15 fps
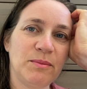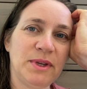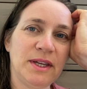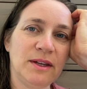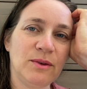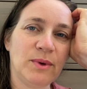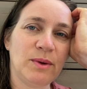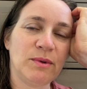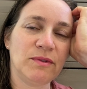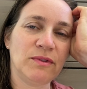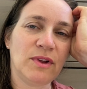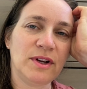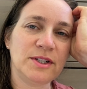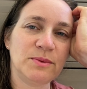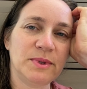being at Great Wolf
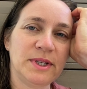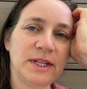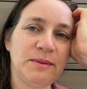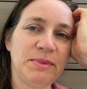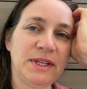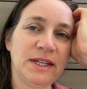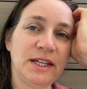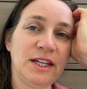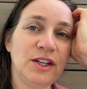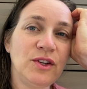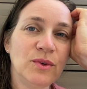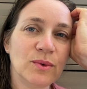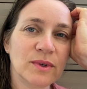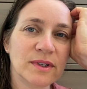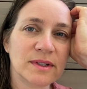Lodge, but it being
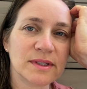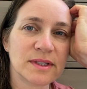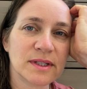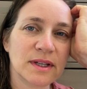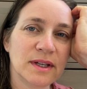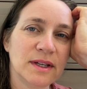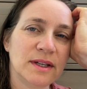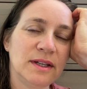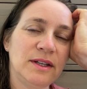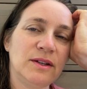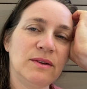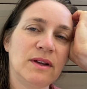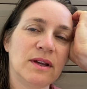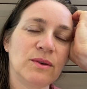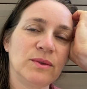indoors,
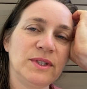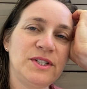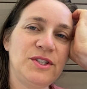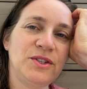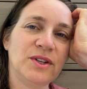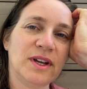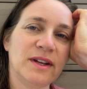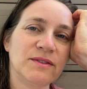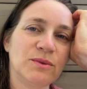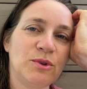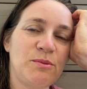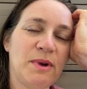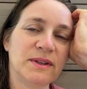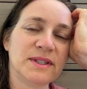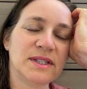not only do you not have to worry
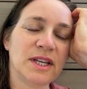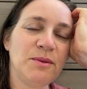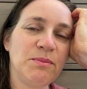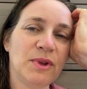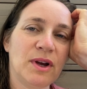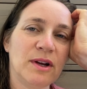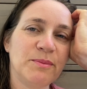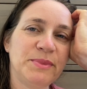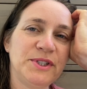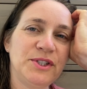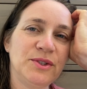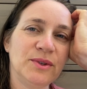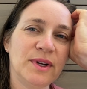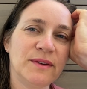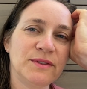about sunblock, but you
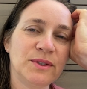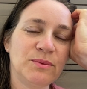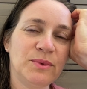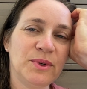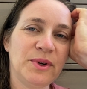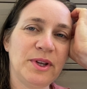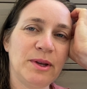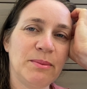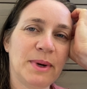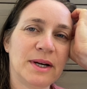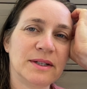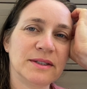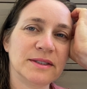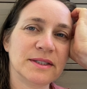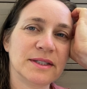don't have to worry
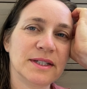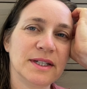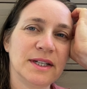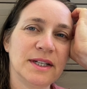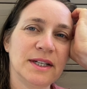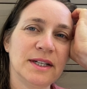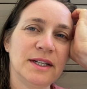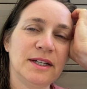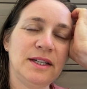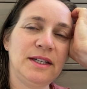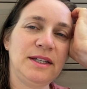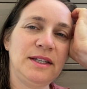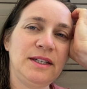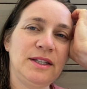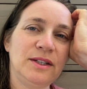about,
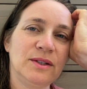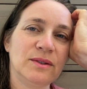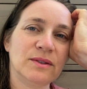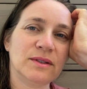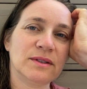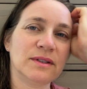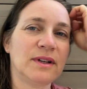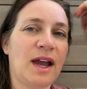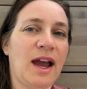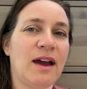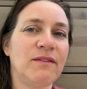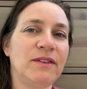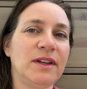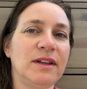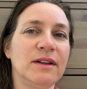
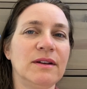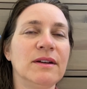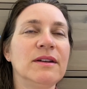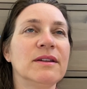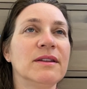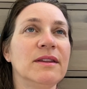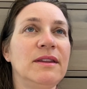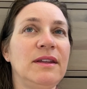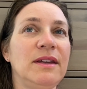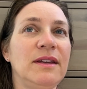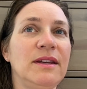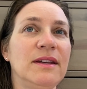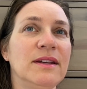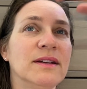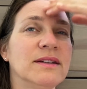having
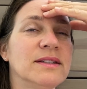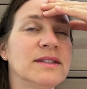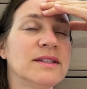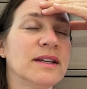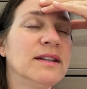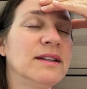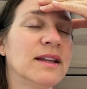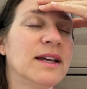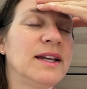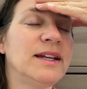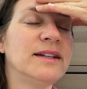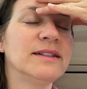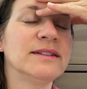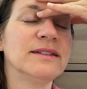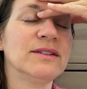the
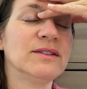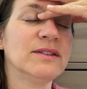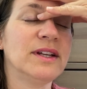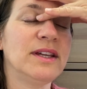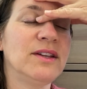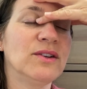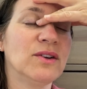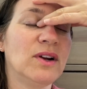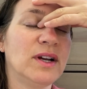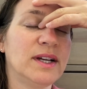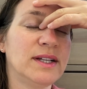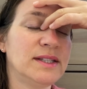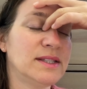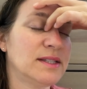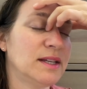sunlight hurting your
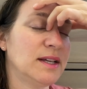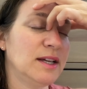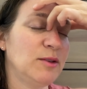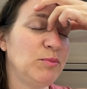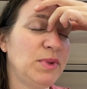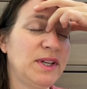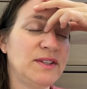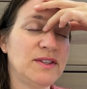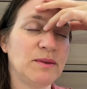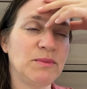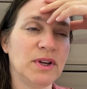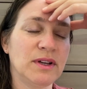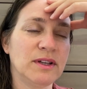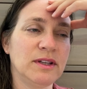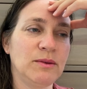eyes, because I'm
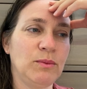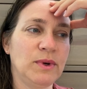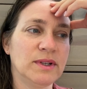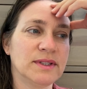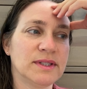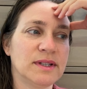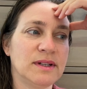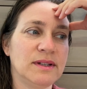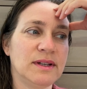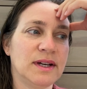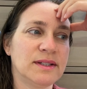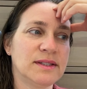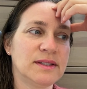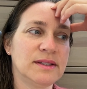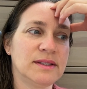not going to wear
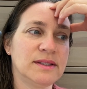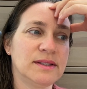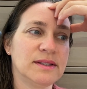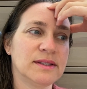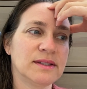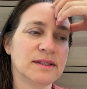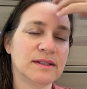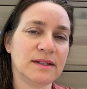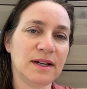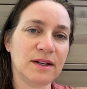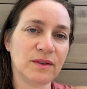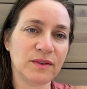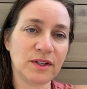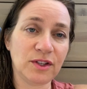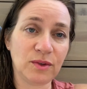sunglasses. I
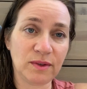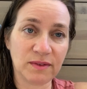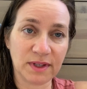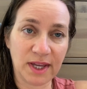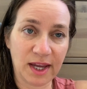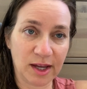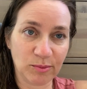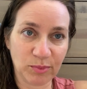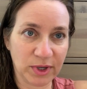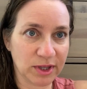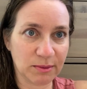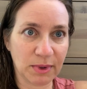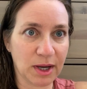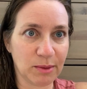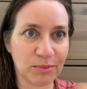don't think you even can bring
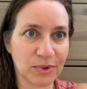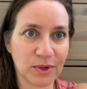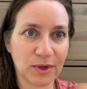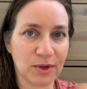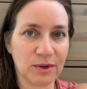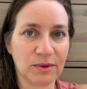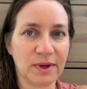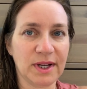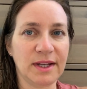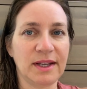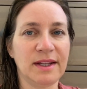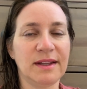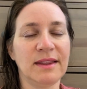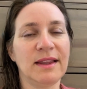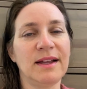them up right
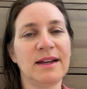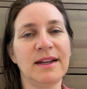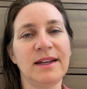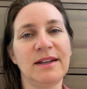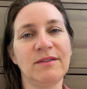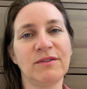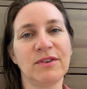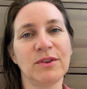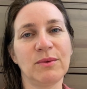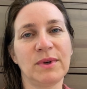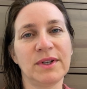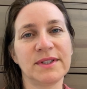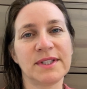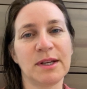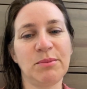in line for the
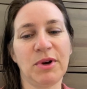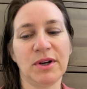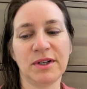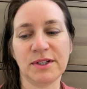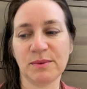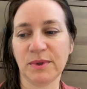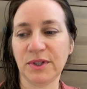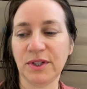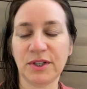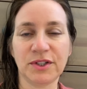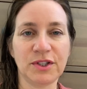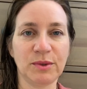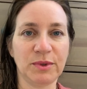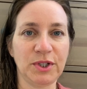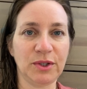water slide part, because what are you going
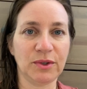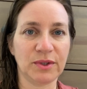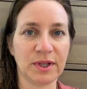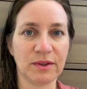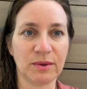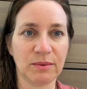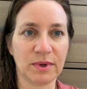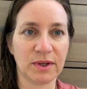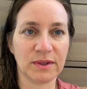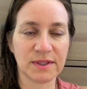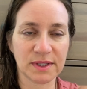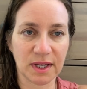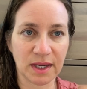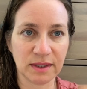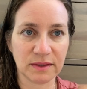to do when you go down the water
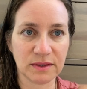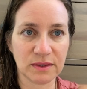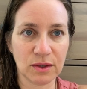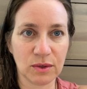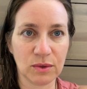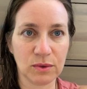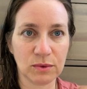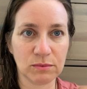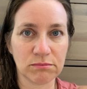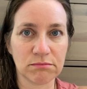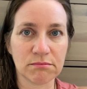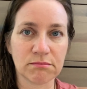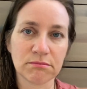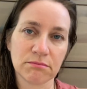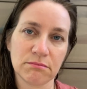slide? So,
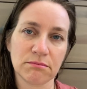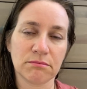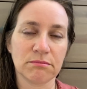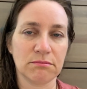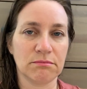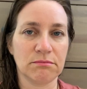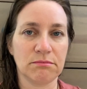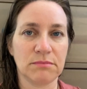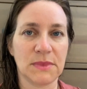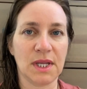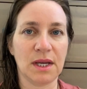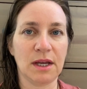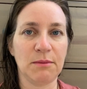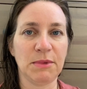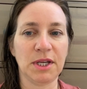
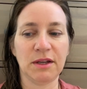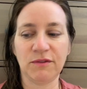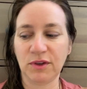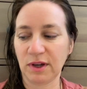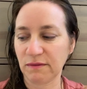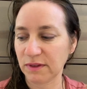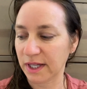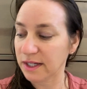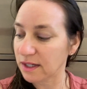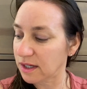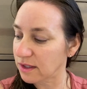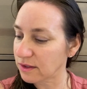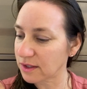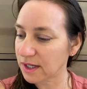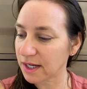I mean, if you have light
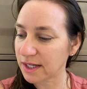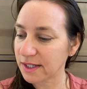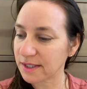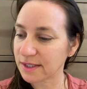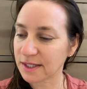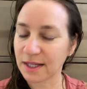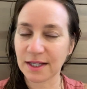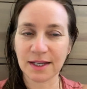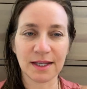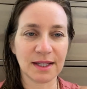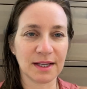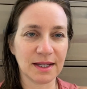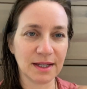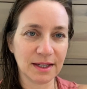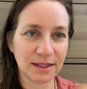colored eyes,
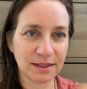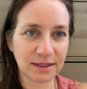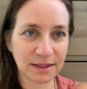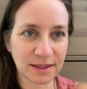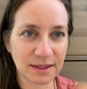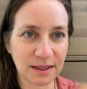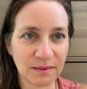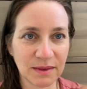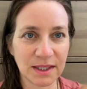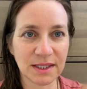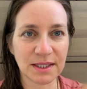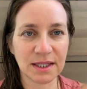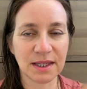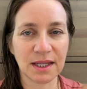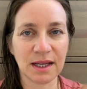just something
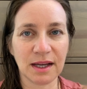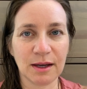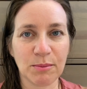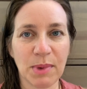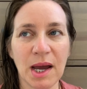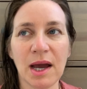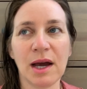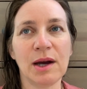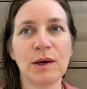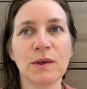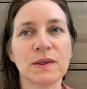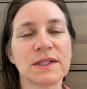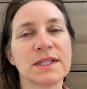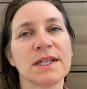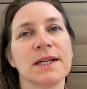to think
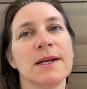about.